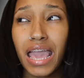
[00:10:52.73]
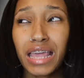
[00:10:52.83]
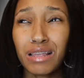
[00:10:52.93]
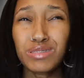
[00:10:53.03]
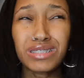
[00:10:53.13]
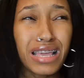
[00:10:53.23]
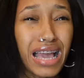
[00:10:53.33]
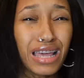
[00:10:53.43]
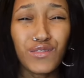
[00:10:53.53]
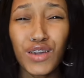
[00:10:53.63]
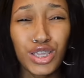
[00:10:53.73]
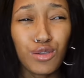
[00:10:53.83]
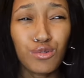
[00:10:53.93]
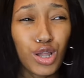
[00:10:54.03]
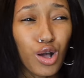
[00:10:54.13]
And I'm just like, how the fuck
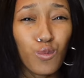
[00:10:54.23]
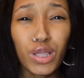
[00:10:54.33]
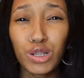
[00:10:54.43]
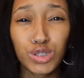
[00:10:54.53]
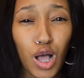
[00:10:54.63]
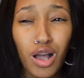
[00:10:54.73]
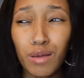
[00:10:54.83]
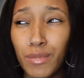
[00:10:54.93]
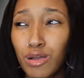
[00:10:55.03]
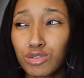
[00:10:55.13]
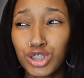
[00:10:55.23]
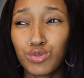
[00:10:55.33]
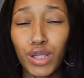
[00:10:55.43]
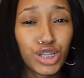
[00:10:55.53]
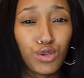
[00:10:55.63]
you know we talking about
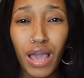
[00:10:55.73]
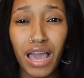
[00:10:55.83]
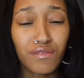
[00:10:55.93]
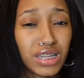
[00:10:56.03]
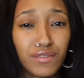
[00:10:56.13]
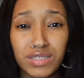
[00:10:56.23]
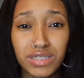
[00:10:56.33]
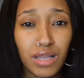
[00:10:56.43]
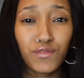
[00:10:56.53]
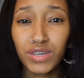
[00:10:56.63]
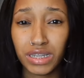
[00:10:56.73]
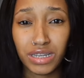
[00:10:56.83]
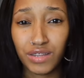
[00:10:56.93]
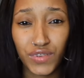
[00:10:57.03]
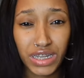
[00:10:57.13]
you and you haven't even stepped foot
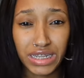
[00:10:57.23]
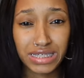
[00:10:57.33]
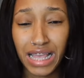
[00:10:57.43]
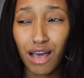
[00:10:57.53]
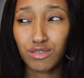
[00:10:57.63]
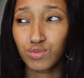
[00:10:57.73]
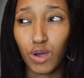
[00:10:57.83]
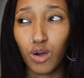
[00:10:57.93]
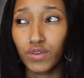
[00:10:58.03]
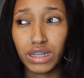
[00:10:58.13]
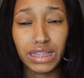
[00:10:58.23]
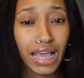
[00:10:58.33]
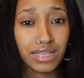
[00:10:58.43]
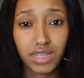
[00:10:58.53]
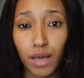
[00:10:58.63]
in his house over the
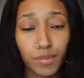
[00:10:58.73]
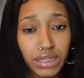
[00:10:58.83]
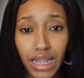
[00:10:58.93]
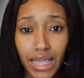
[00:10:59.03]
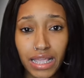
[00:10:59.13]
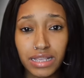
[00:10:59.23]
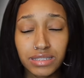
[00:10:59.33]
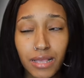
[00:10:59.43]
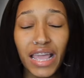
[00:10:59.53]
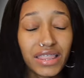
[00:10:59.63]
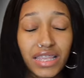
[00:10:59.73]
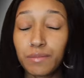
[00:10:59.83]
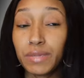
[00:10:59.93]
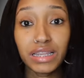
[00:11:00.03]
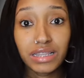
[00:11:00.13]
last couple of days? And then
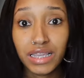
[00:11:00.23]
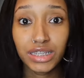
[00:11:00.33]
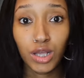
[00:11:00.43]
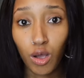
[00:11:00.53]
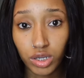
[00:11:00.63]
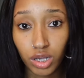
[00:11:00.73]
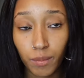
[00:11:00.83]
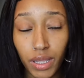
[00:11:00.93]
immediately it dawned on